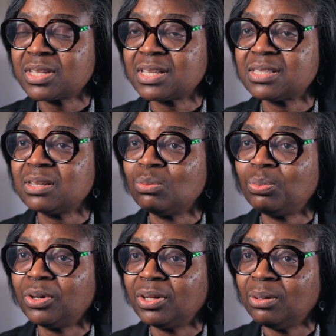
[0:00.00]
are still
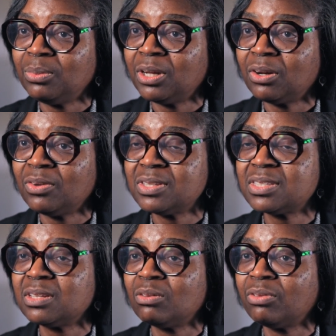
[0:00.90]
preliminary,
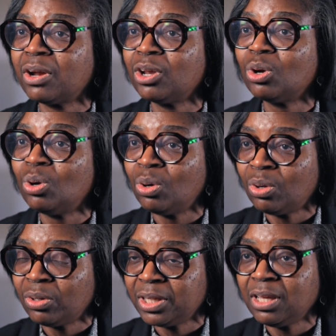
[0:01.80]
still very
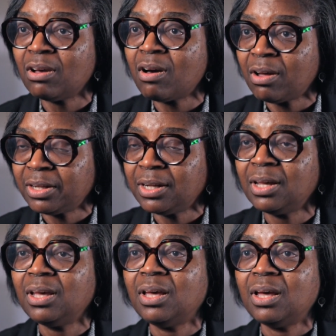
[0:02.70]
early on,
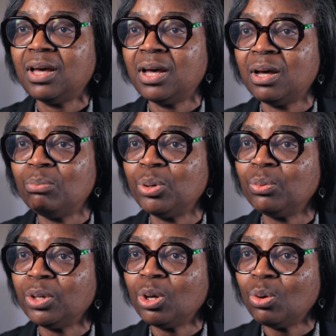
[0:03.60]
but
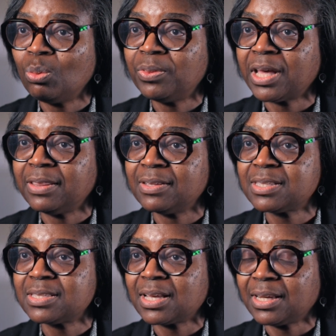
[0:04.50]
we hope that this
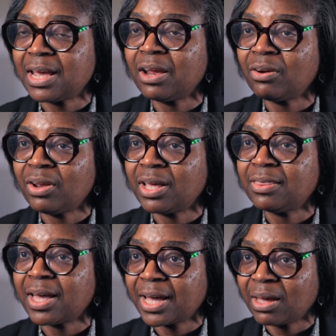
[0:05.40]
is an area
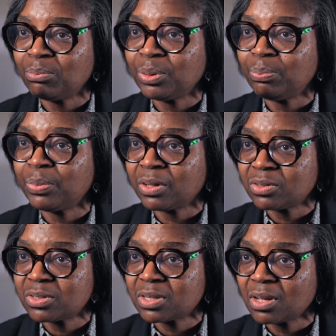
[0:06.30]
that can be
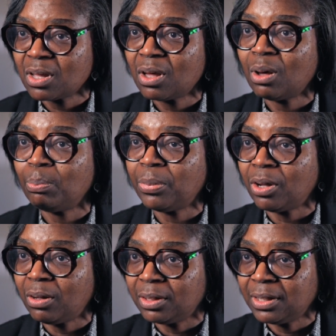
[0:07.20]
built
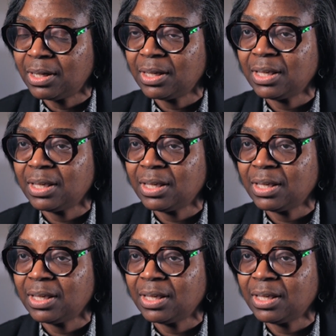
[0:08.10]
upon.